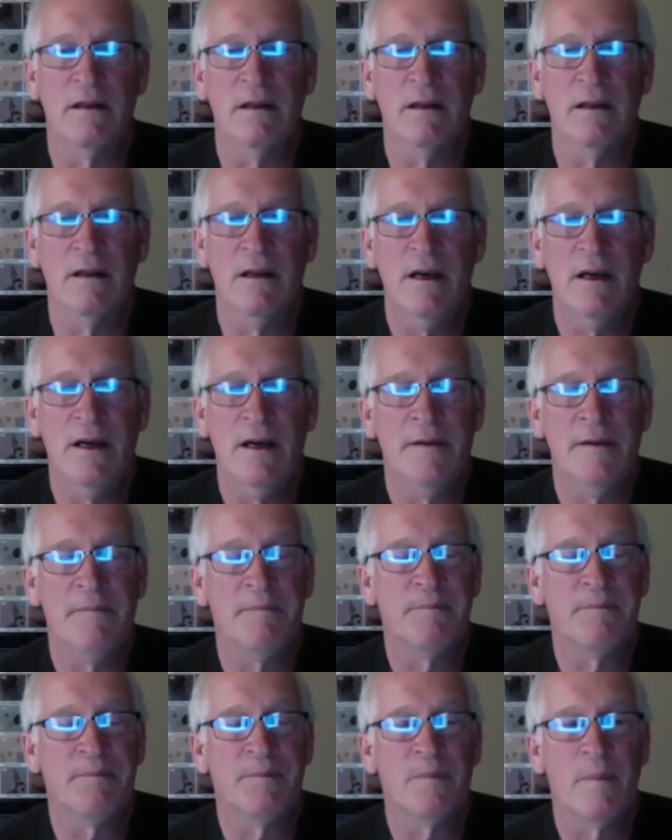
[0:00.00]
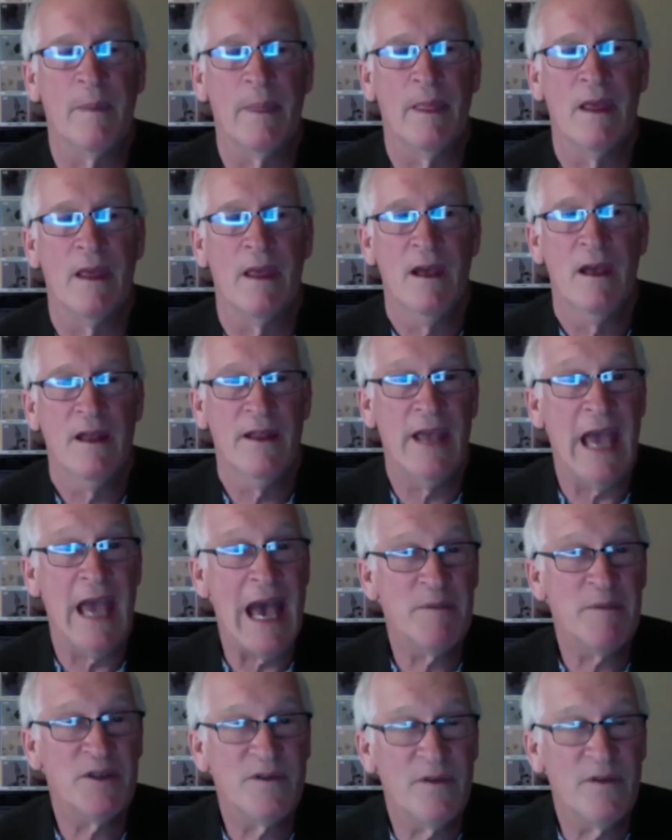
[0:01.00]
the
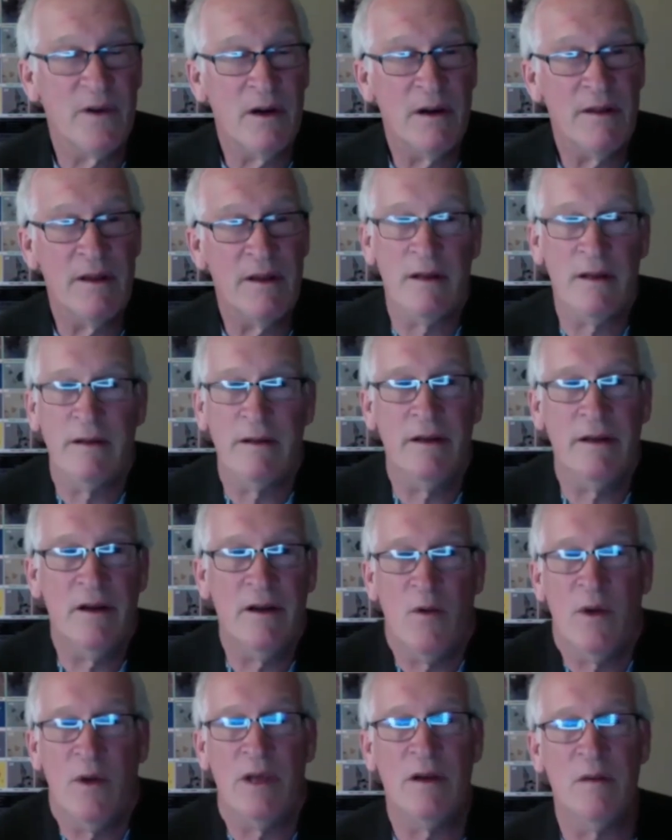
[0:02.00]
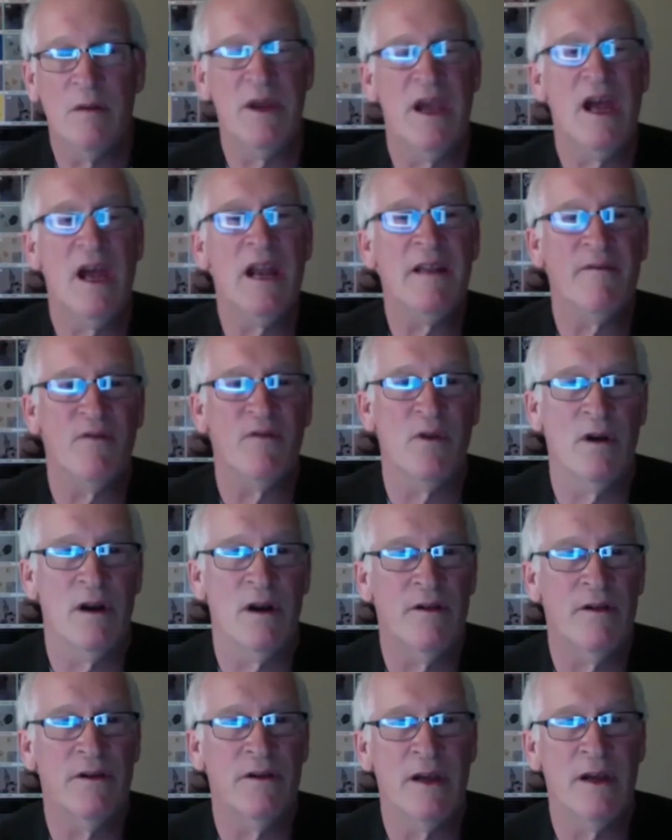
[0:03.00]
atmosphere that, you know, we could be heading for
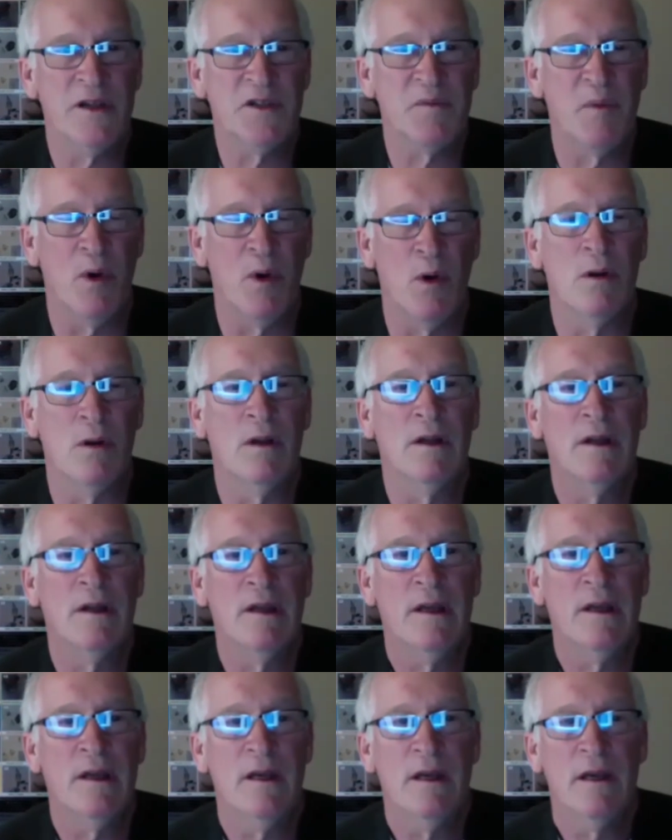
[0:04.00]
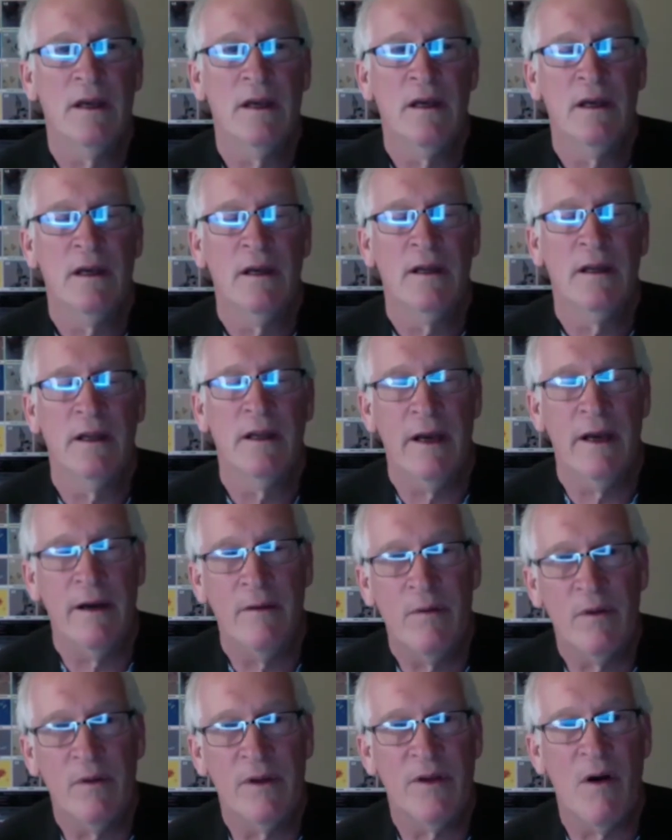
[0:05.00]
another dust bowl. Now,
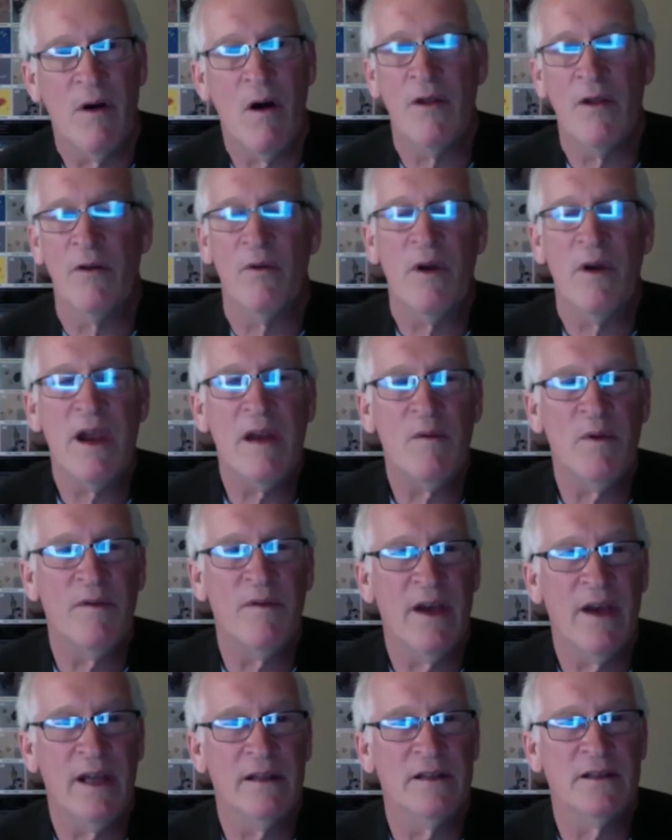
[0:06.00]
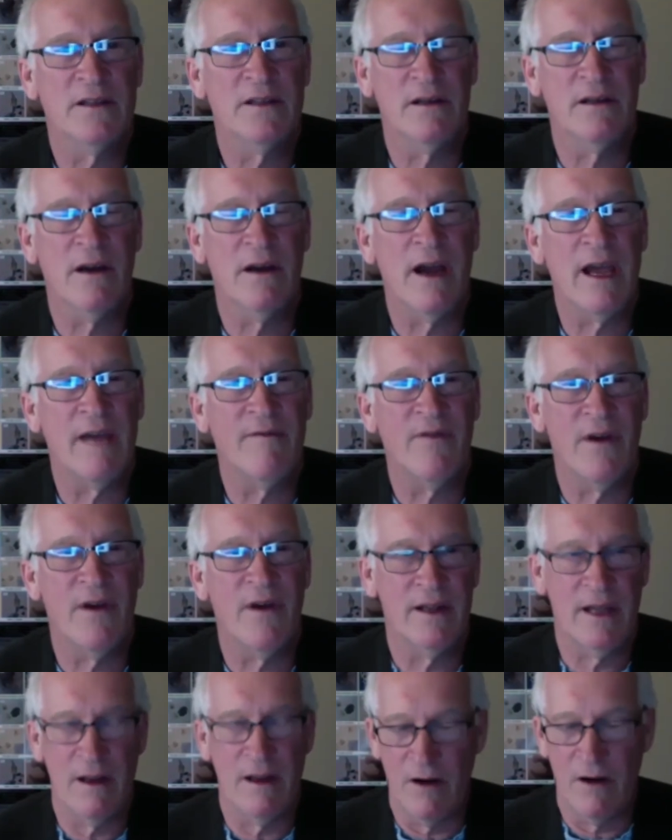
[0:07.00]
with all the rain we've had this year, I find
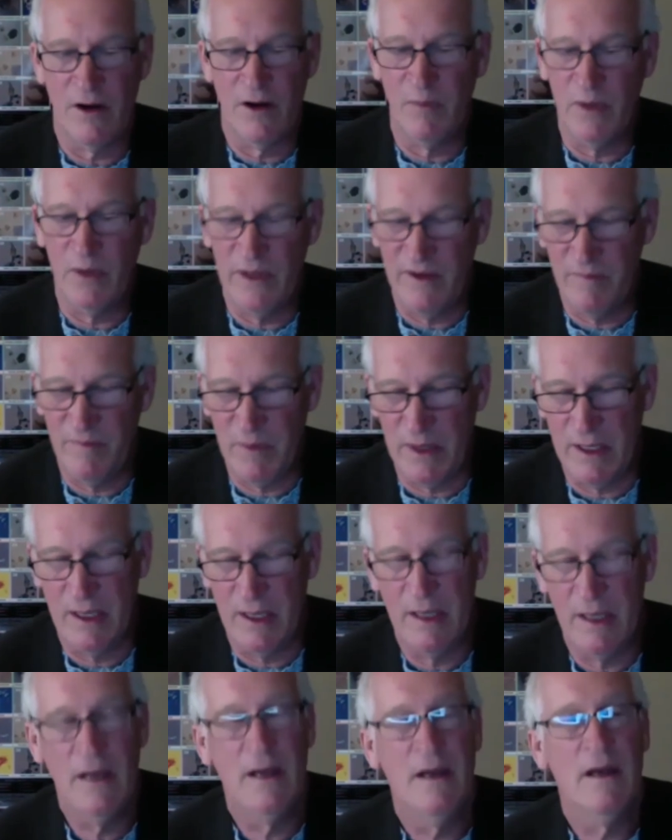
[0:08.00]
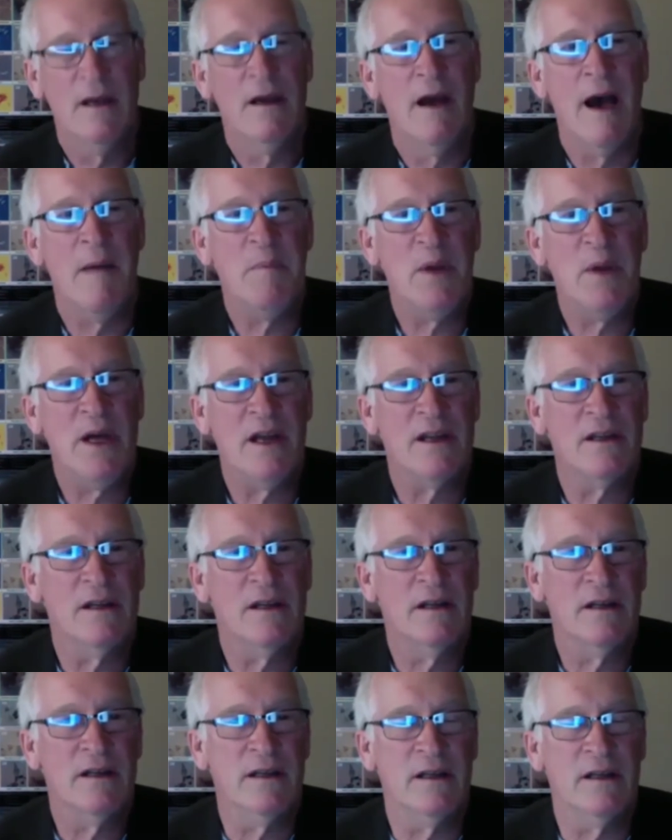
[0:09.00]
that hard to believe, but I'm not
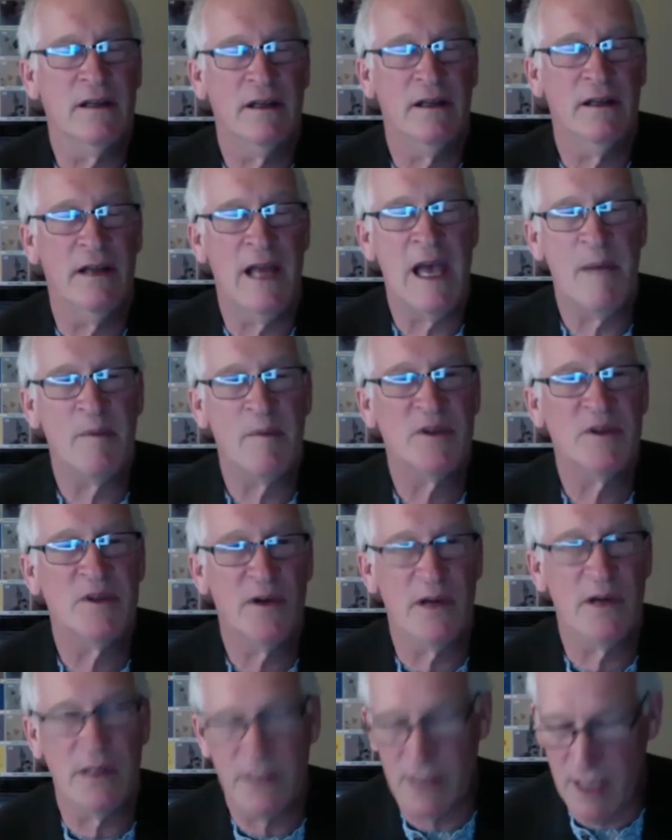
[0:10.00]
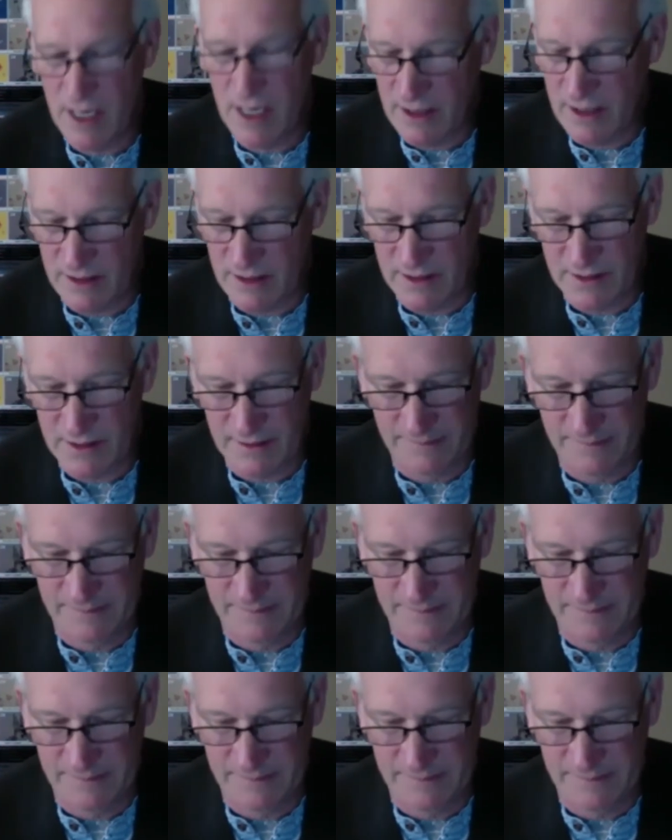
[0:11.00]
an atmospheric scientist.